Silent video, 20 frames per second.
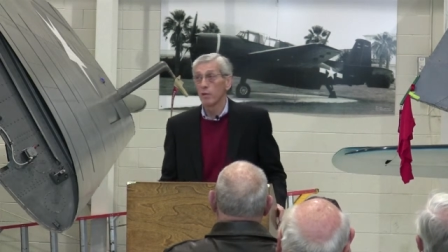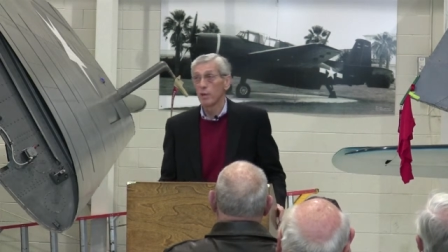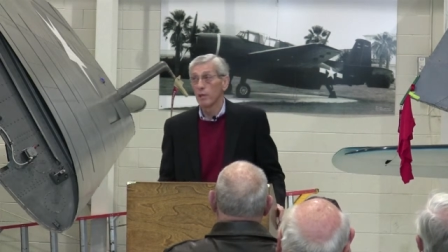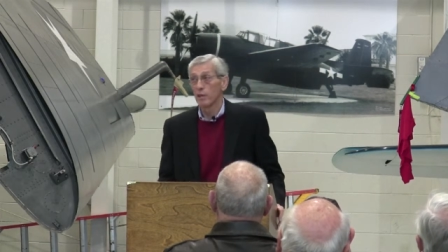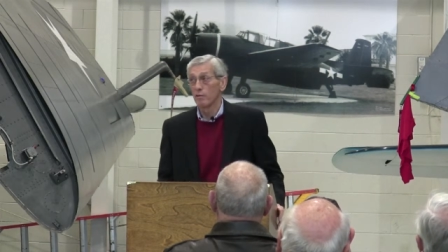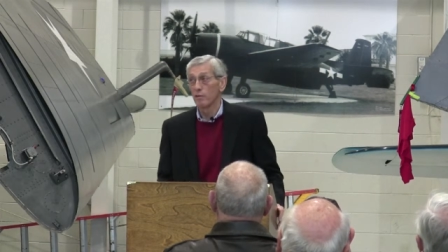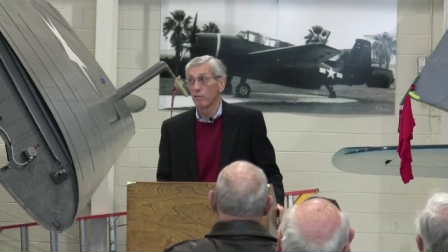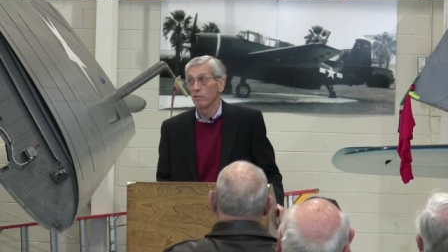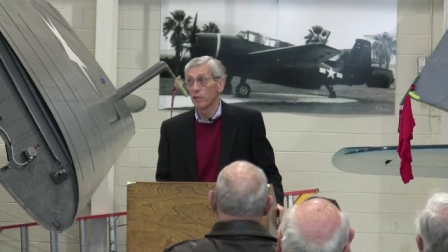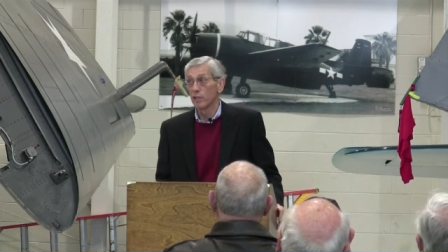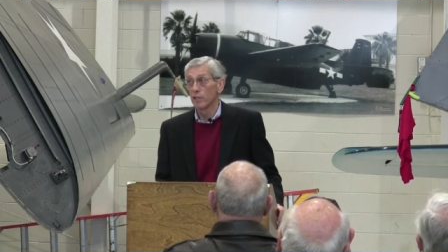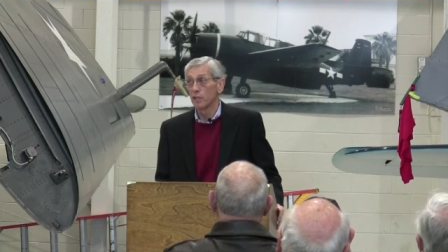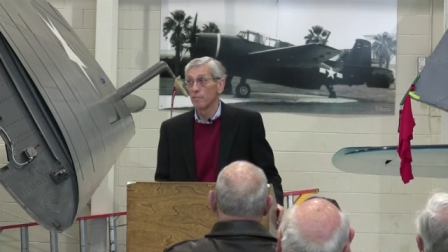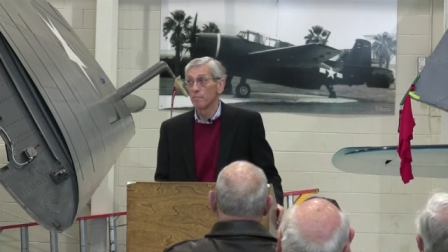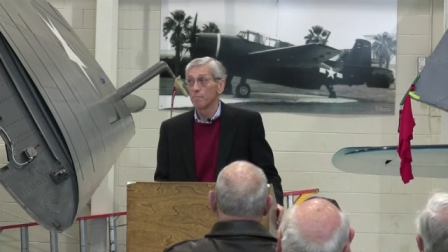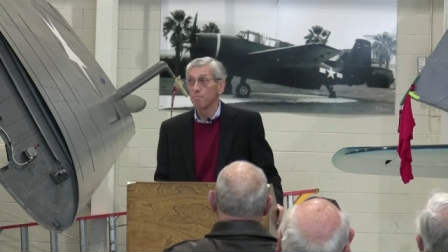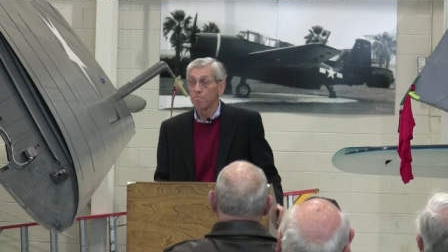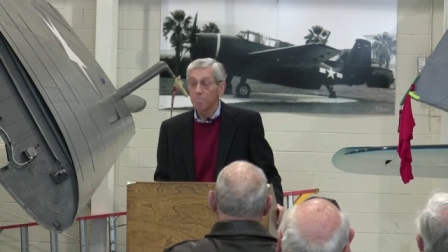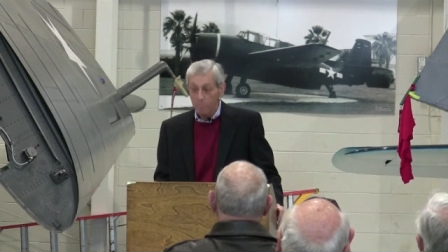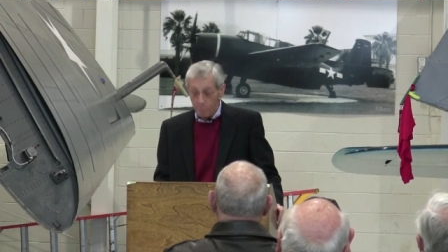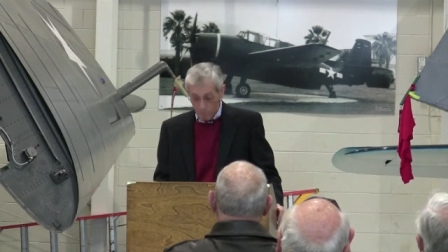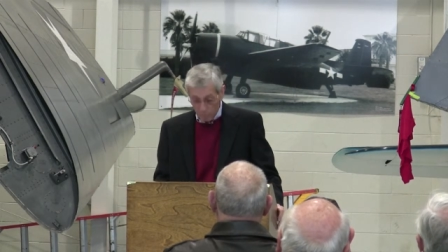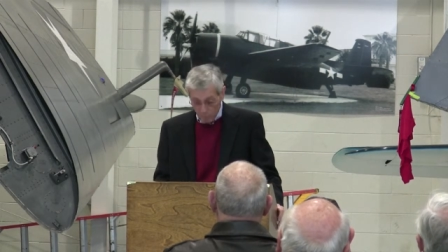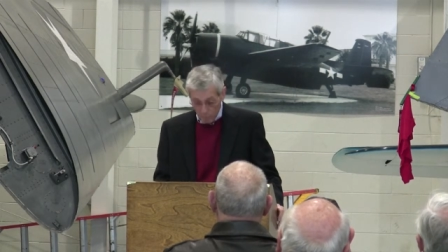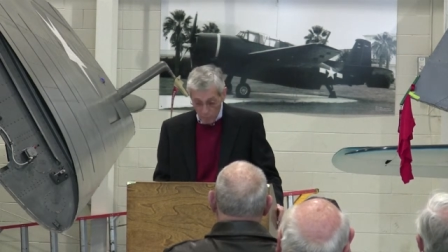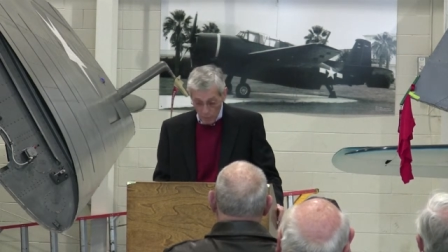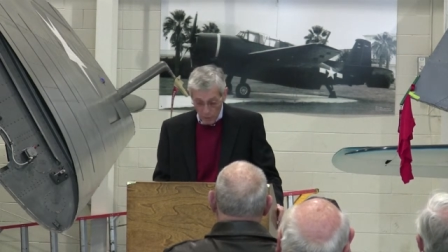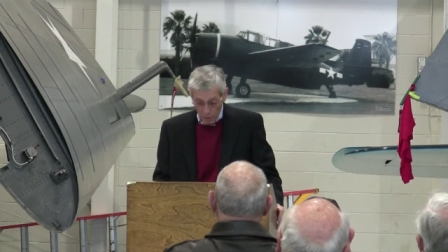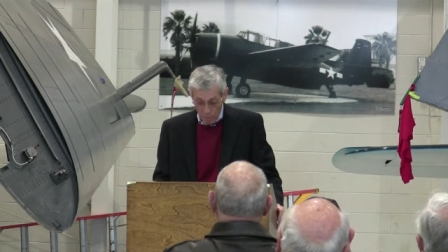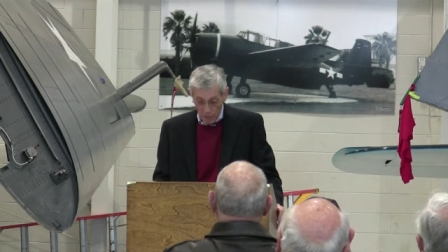for whatever reason
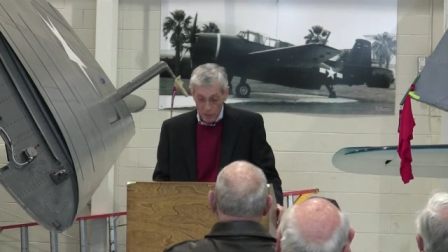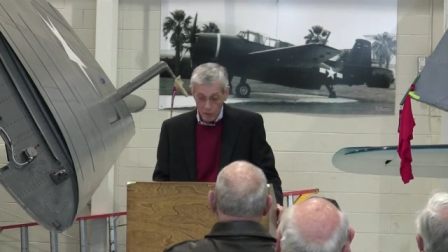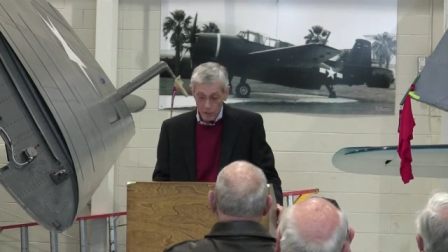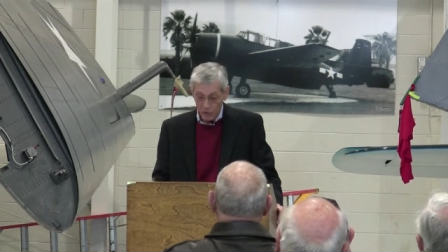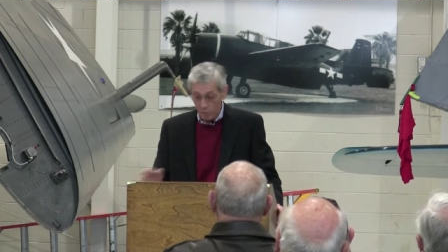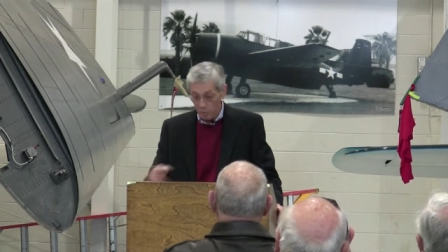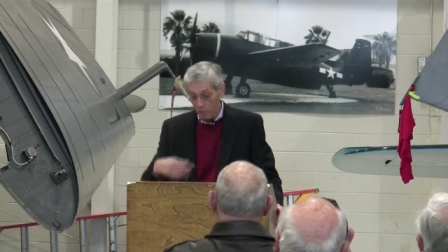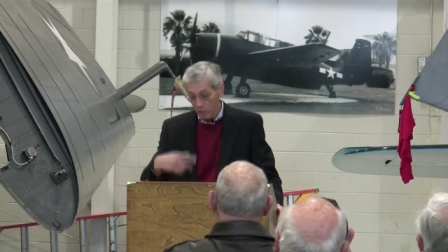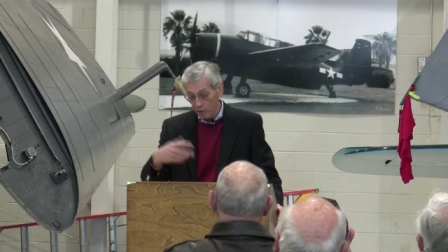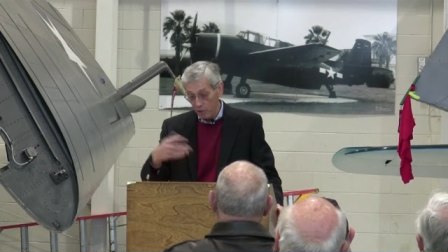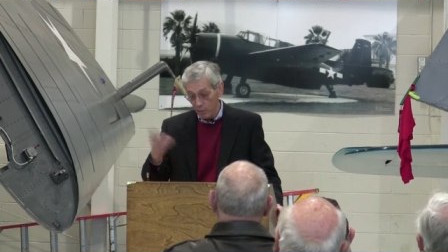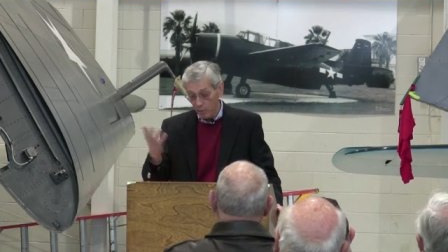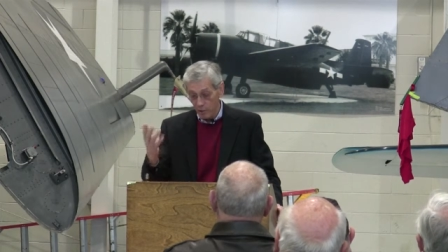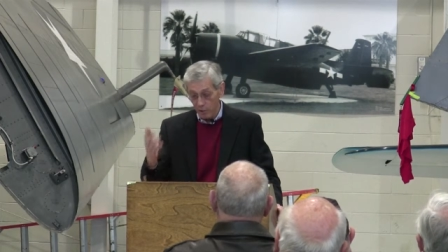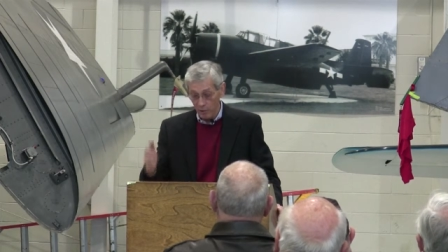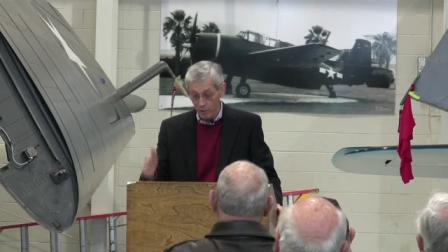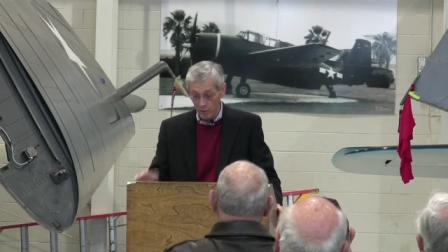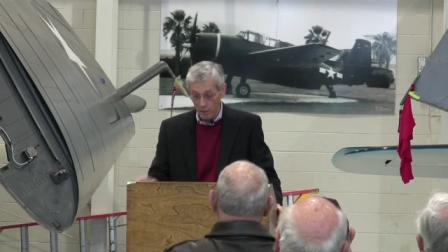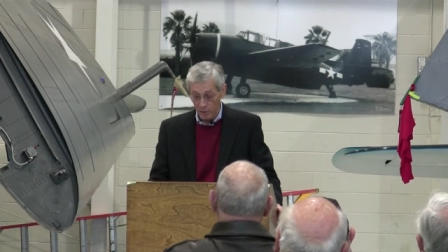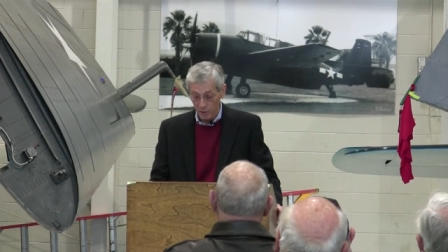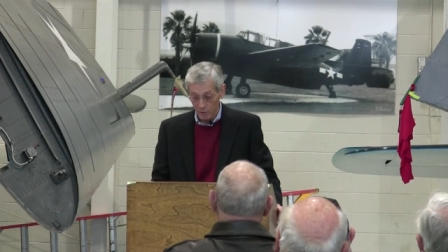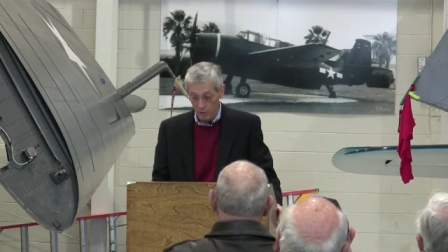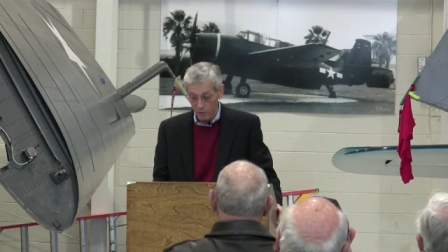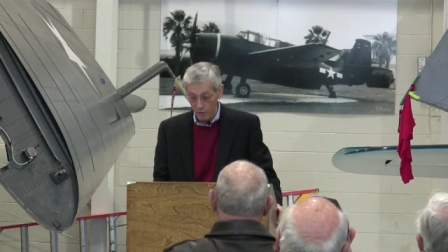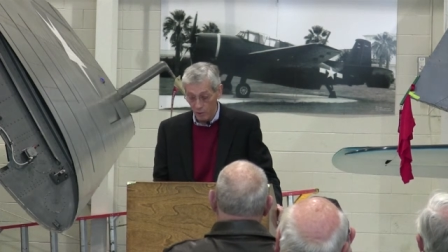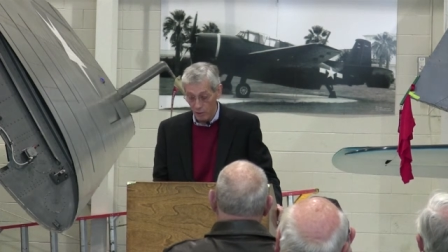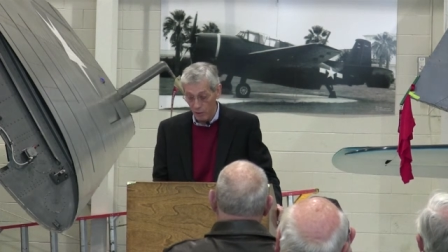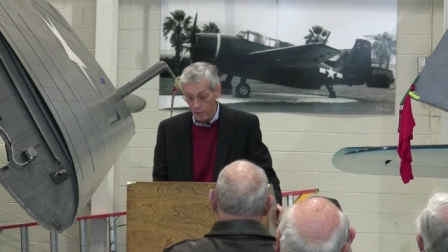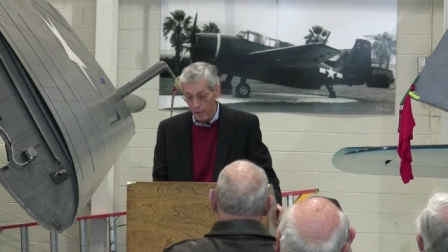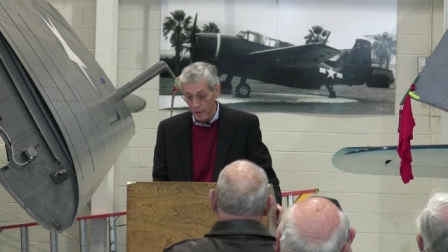because there were some other things
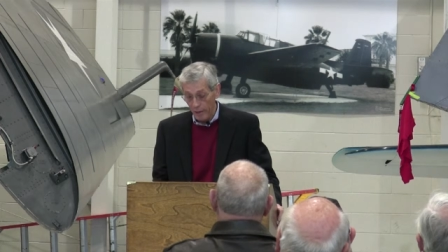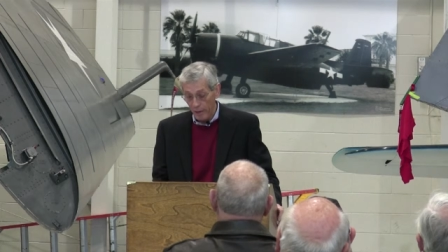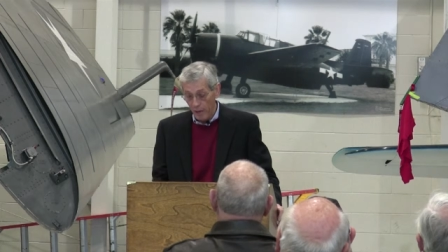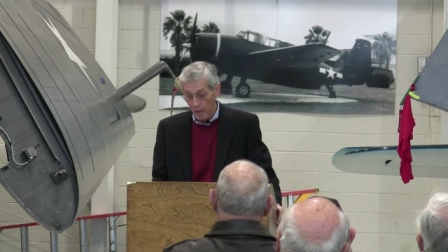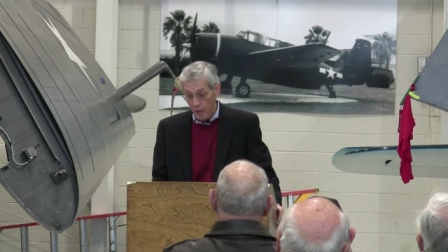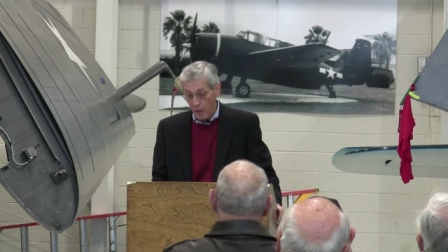going on.